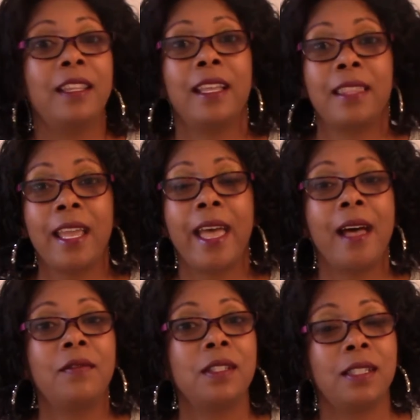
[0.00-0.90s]
that they
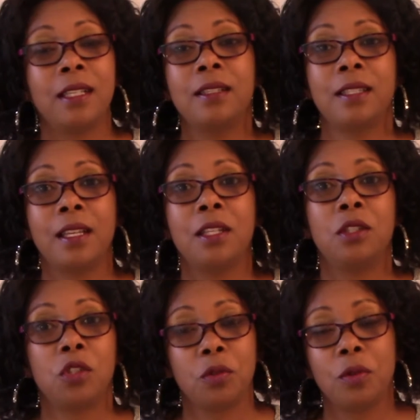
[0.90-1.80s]
have to tell Sonny
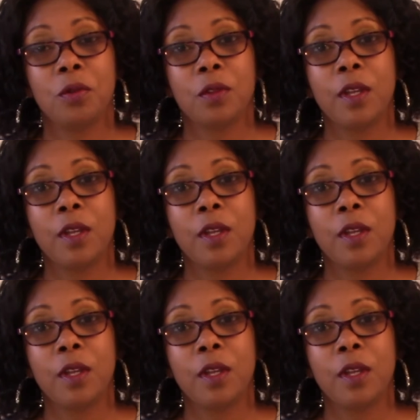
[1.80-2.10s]
the truth